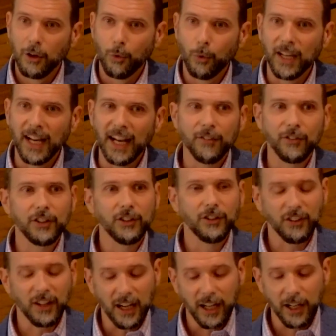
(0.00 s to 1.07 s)
We have a
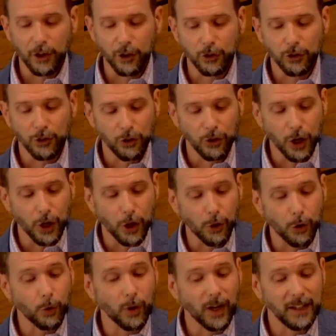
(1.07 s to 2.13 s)
desire to
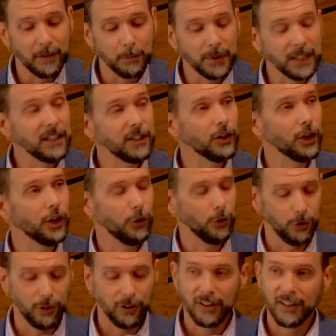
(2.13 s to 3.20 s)
know and be
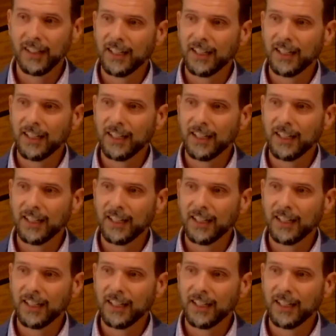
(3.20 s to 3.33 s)
known